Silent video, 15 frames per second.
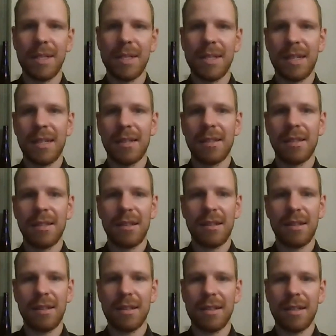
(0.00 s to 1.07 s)
my second year
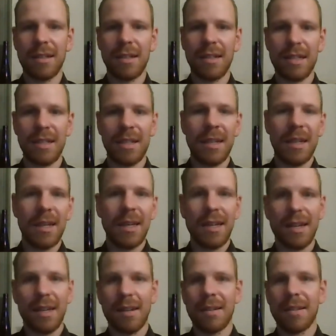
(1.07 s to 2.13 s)
in the studies,
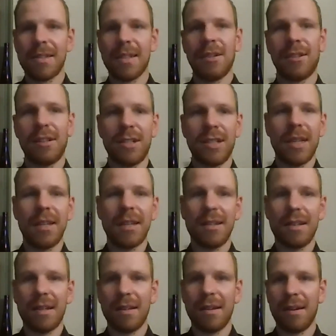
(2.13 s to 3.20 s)
psychology hit
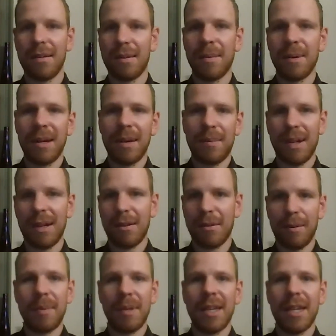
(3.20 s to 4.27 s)
a
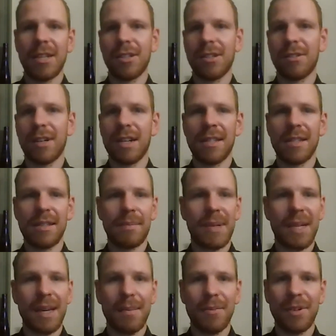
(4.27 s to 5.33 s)
replication crisis. It
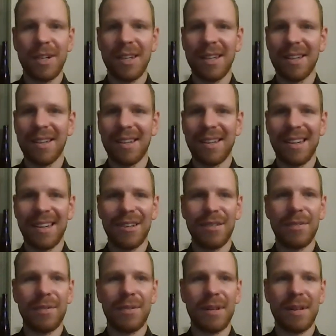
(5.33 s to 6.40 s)
became really kind
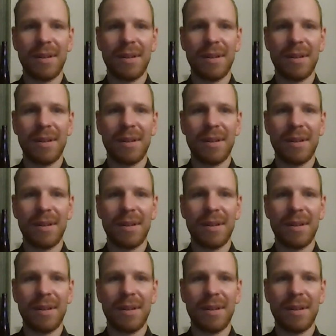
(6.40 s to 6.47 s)
of